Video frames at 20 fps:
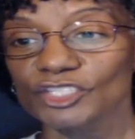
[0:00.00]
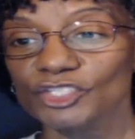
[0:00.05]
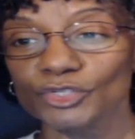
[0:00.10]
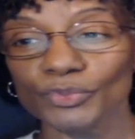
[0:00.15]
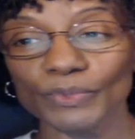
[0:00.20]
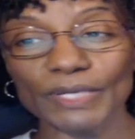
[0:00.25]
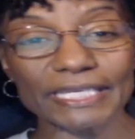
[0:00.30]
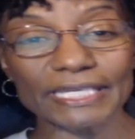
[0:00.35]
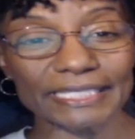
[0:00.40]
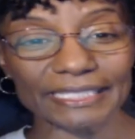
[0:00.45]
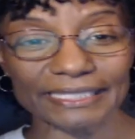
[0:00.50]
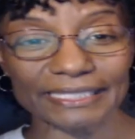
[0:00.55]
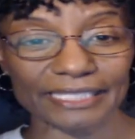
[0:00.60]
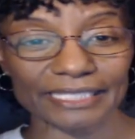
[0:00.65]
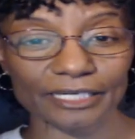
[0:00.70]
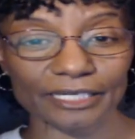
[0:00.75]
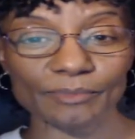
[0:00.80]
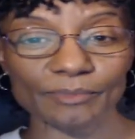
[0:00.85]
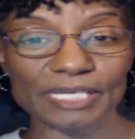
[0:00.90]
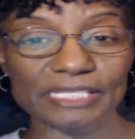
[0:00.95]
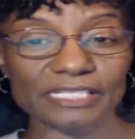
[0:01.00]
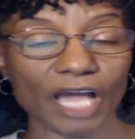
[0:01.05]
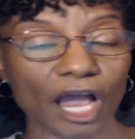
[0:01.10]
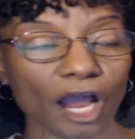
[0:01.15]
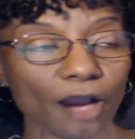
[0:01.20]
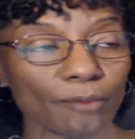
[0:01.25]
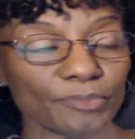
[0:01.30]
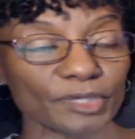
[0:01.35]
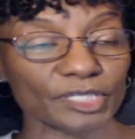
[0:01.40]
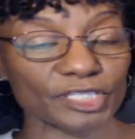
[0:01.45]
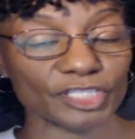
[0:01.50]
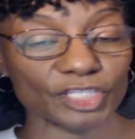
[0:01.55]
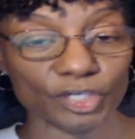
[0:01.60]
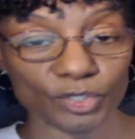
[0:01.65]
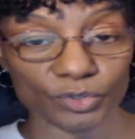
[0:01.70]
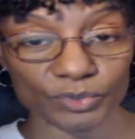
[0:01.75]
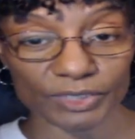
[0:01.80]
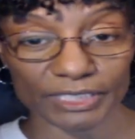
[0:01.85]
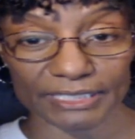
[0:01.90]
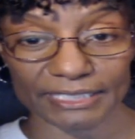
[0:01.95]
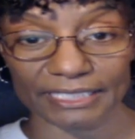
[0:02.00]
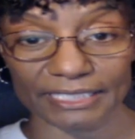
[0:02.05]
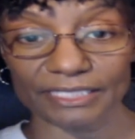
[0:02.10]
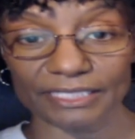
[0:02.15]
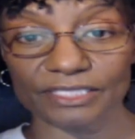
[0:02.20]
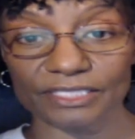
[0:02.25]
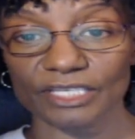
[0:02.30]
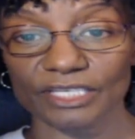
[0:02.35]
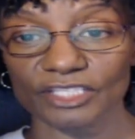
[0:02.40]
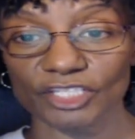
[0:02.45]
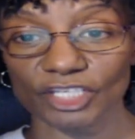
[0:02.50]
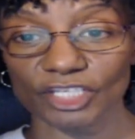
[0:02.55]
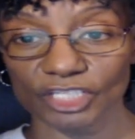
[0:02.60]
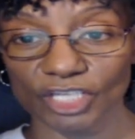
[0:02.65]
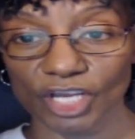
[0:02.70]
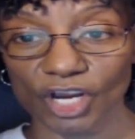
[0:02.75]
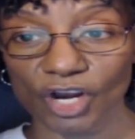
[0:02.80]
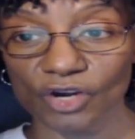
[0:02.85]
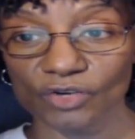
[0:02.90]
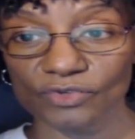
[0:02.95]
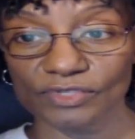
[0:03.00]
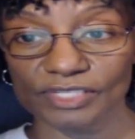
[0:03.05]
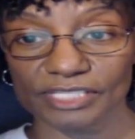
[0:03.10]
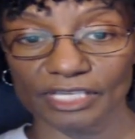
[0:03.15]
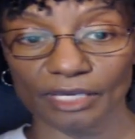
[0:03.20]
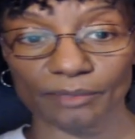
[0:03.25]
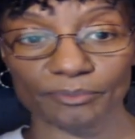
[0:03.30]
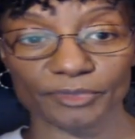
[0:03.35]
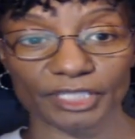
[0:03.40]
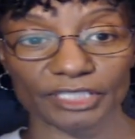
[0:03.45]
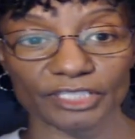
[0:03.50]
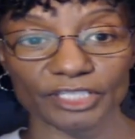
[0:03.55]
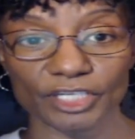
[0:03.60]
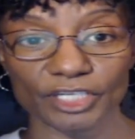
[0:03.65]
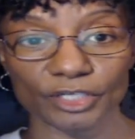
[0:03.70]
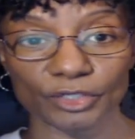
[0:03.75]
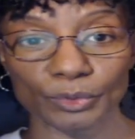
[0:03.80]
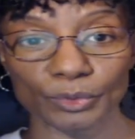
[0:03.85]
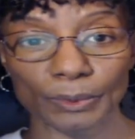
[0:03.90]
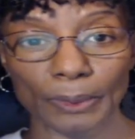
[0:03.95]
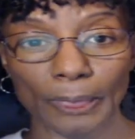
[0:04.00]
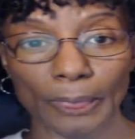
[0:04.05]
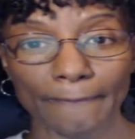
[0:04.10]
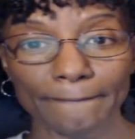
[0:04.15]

treating them as opportunities to learn something new.